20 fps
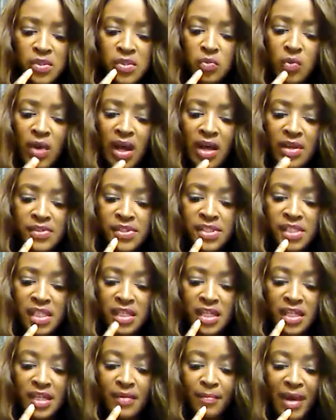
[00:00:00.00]
was while
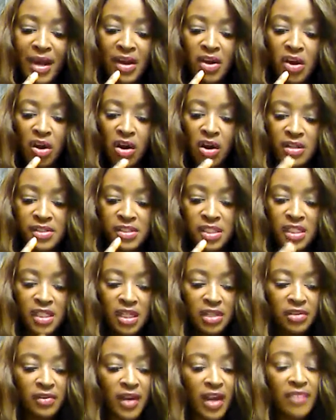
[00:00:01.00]
sitting in my car
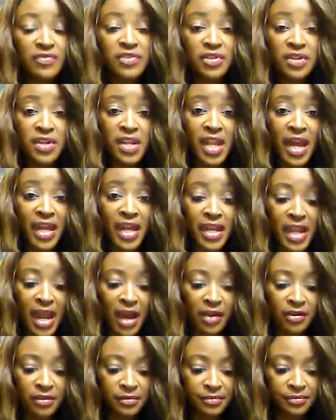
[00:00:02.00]
together after a night
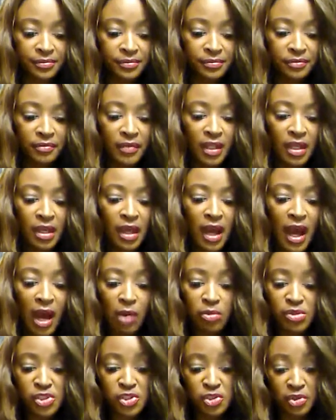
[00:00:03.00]
out. I
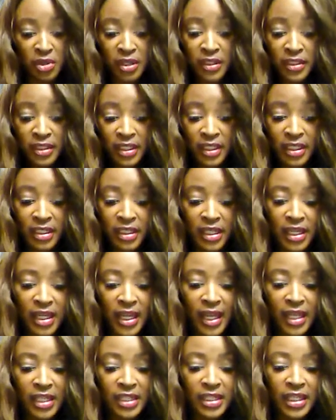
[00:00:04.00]
was drunk,
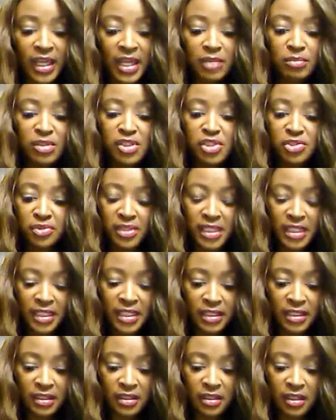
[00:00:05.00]
and he had been
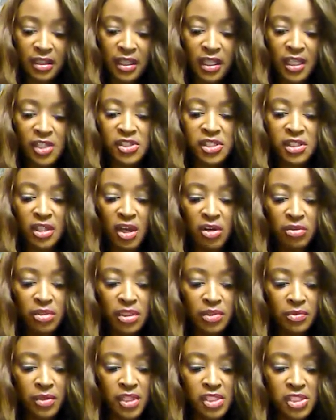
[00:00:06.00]
drinking. He slowly
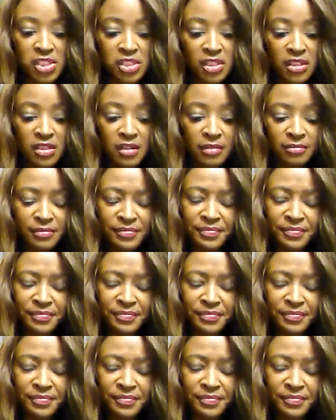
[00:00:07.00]
reached in.